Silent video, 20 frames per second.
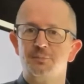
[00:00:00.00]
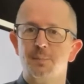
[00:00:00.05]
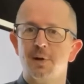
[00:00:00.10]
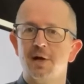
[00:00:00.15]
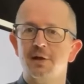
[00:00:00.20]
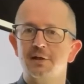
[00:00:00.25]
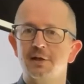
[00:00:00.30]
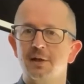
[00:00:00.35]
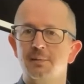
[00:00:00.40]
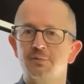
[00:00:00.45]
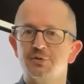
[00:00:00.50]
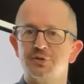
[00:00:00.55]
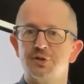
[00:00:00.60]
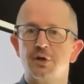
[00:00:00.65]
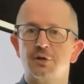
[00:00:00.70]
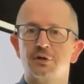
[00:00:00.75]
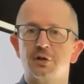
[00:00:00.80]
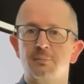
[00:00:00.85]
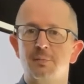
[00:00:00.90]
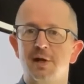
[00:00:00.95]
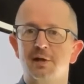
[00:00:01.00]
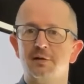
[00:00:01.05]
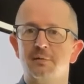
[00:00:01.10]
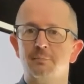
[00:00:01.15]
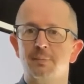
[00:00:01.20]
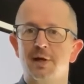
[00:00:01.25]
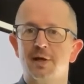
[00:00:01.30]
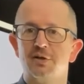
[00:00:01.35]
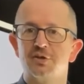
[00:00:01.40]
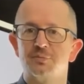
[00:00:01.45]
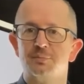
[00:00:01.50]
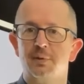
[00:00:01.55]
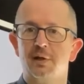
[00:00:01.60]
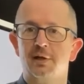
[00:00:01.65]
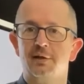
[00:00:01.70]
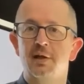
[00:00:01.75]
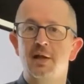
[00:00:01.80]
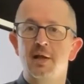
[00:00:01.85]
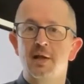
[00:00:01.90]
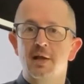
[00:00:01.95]
My name is Dr. Martin
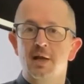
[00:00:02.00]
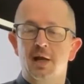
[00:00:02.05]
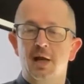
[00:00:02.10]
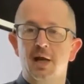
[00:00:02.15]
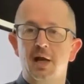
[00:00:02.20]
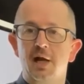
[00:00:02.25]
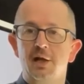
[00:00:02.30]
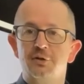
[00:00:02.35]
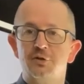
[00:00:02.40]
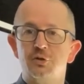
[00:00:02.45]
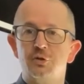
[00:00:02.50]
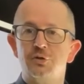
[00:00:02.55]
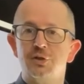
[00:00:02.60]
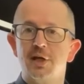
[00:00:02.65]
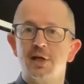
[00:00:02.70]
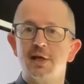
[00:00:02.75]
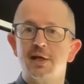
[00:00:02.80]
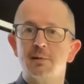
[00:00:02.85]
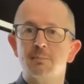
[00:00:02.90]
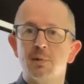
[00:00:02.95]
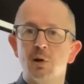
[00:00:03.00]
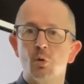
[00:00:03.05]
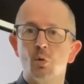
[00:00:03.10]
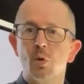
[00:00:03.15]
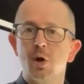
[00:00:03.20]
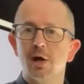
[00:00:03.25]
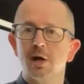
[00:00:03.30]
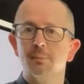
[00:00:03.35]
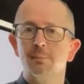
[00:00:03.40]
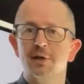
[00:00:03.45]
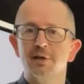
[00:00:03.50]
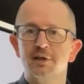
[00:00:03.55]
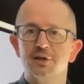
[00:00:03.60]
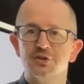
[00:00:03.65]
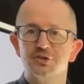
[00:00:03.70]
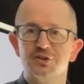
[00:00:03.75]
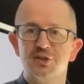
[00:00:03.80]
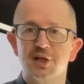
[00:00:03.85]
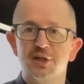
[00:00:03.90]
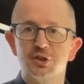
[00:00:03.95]
Baxmann, and today in my wire
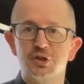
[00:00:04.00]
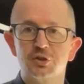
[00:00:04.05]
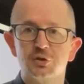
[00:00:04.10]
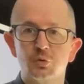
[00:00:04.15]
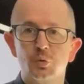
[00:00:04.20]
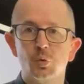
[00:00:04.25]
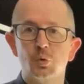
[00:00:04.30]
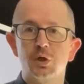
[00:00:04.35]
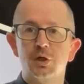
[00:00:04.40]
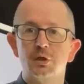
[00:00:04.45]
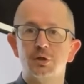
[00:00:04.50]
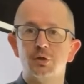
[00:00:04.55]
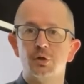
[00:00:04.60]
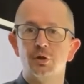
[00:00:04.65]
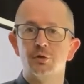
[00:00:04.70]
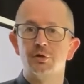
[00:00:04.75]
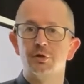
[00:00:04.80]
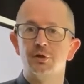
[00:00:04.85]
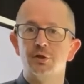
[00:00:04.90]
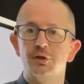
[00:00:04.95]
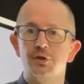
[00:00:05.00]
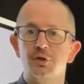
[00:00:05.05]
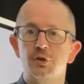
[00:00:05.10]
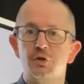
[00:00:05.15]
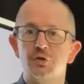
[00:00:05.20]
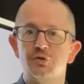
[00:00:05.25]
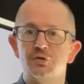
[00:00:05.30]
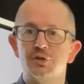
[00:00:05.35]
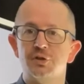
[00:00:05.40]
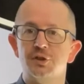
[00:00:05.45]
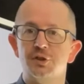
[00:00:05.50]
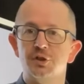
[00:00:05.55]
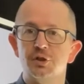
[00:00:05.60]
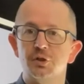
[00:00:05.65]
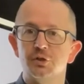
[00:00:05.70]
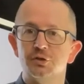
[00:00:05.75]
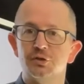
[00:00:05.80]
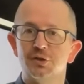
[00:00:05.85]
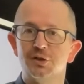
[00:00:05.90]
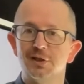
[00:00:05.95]
bending session we're gonna use a
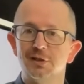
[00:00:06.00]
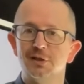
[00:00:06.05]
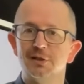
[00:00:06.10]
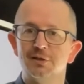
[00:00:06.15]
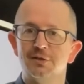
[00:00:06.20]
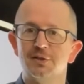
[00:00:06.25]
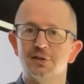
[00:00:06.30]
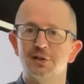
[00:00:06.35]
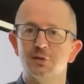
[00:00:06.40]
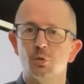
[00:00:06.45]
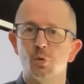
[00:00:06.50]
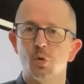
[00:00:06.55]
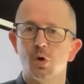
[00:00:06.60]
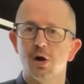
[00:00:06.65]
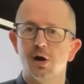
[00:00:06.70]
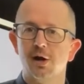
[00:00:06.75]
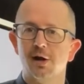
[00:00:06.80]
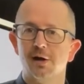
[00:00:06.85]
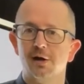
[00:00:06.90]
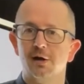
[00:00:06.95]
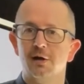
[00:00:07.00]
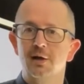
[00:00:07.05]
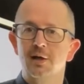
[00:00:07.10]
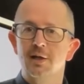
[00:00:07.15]
utility wire.